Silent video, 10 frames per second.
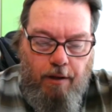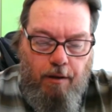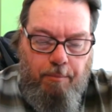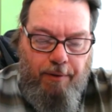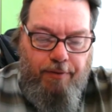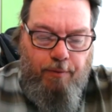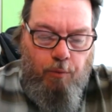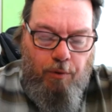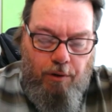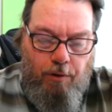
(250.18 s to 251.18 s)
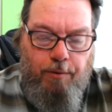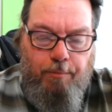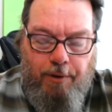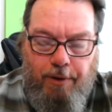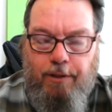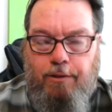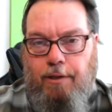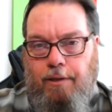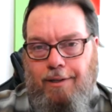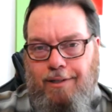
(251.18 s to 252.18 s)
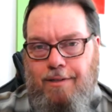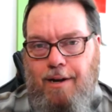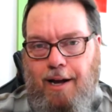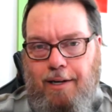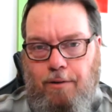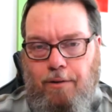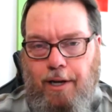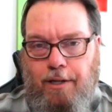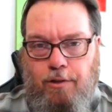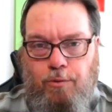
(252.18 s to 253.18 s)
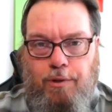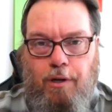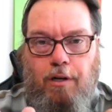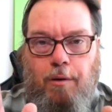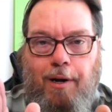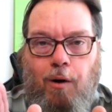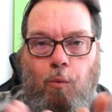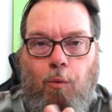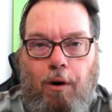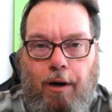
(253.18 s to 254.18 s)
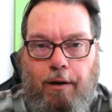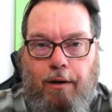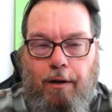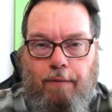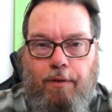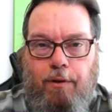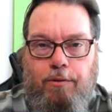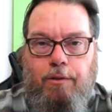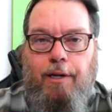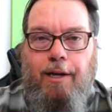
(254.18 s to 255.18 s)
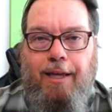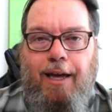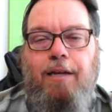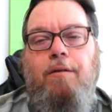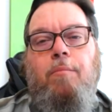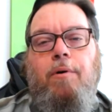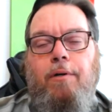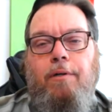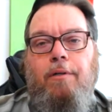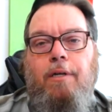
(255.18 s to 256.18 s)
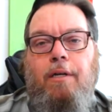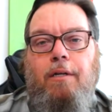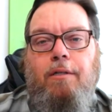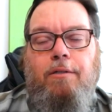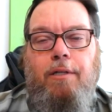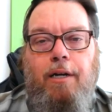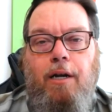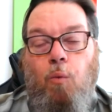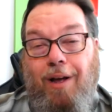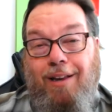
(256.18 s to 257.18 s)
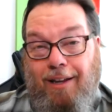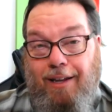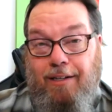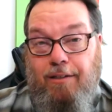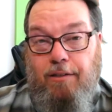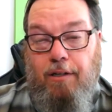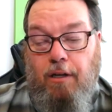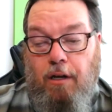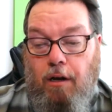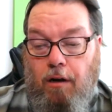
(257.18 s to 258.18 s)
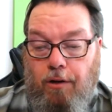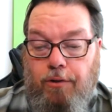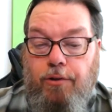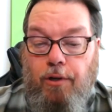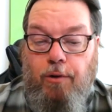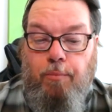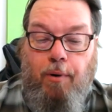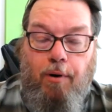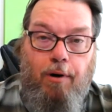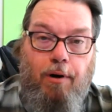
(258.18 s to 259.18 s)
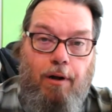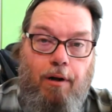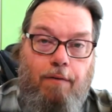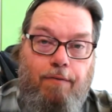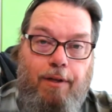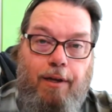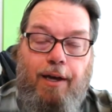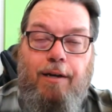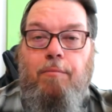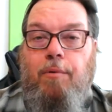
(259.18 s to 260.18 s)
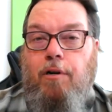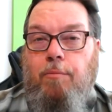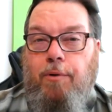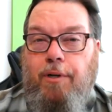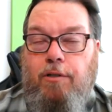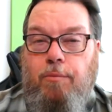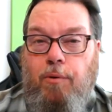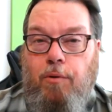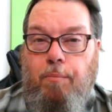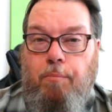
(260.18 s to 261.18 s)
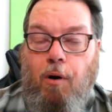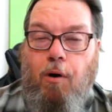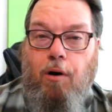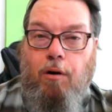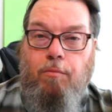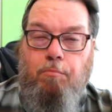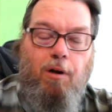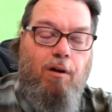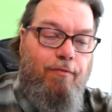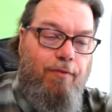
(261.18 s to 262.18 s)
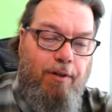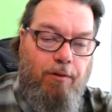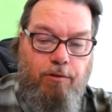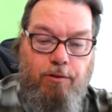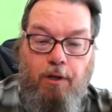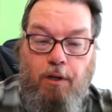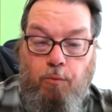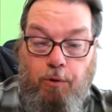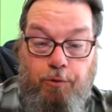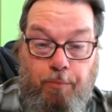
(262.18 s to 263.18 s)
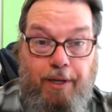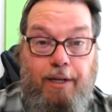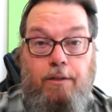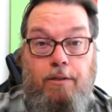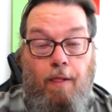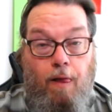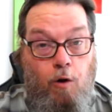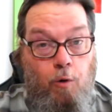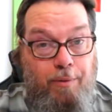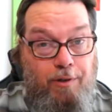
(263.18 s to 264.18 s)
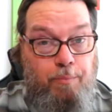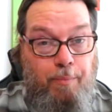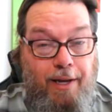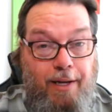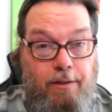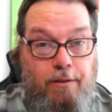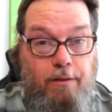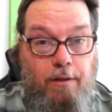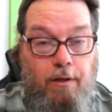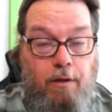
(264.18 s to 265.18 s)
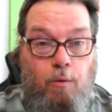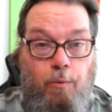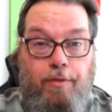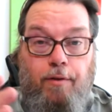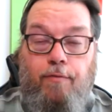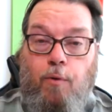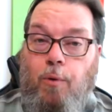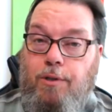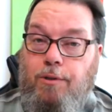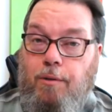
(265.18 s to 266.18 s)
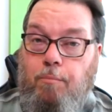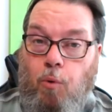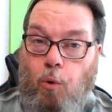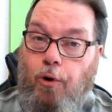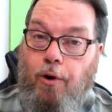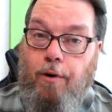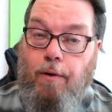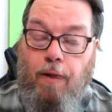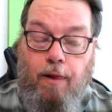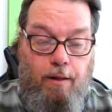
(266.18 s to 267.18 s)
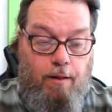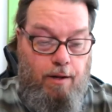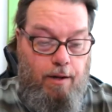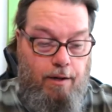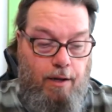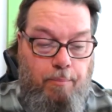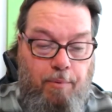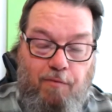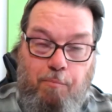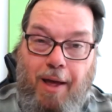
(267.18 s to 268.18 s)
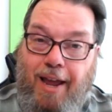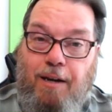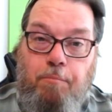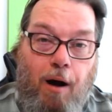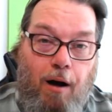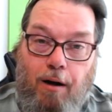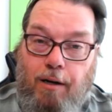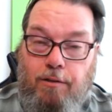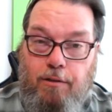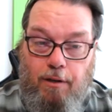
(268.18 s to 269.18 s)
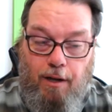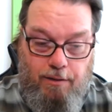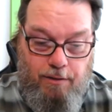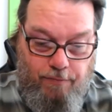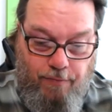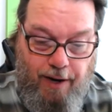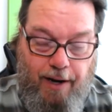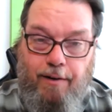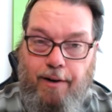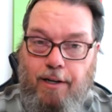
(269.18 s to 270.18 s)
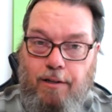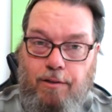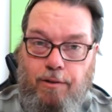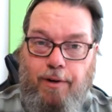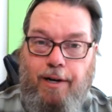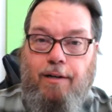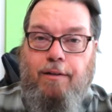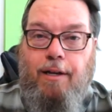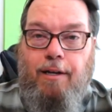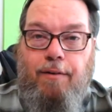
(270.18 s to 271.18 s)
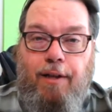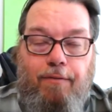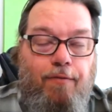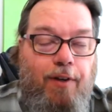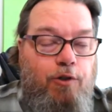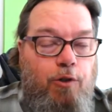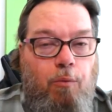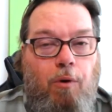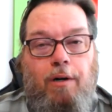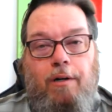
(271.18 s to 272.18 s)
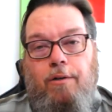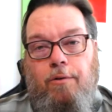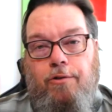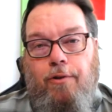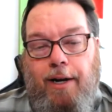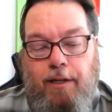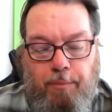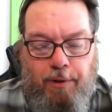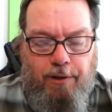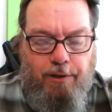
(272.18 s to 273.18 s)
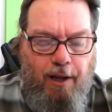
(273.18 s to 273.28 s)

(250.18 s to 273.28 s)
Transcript: But the World Birding Center is nine locations. We're talking about one of those today, the Edinburgh Scenic Wetlands, also part of the Edinburg Municipal Park, ball fields, which means open space with a forested border, a couple of main ponds, lots of areas around that, that feature water to attract birds.